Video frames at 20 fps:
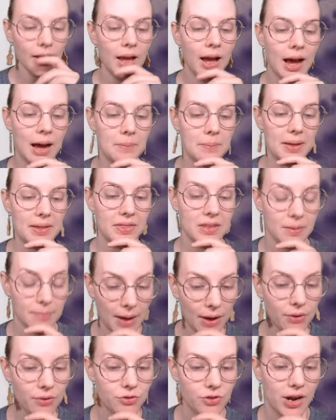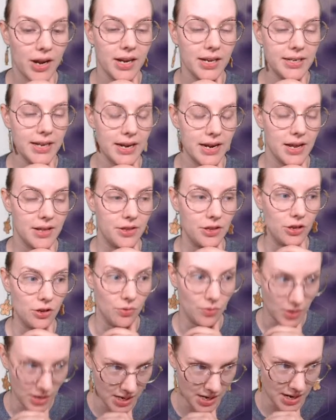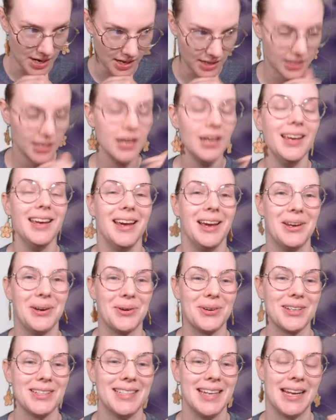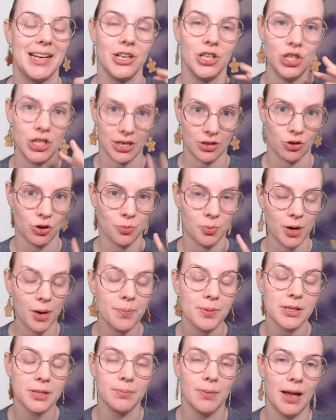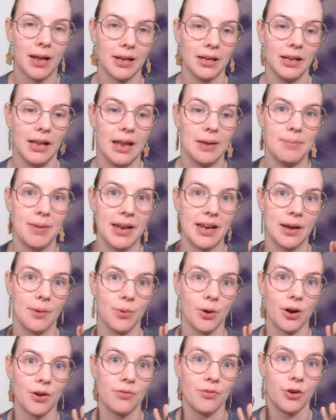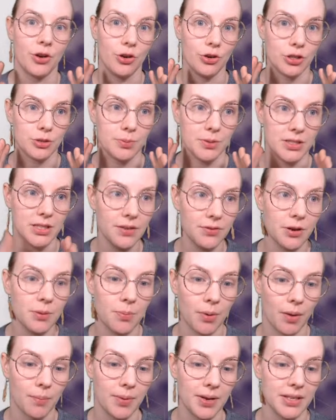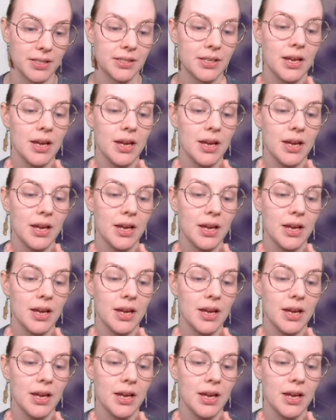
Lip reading: And the amount of training data that you need in order to take a general purpose model and make it work for your specific purpose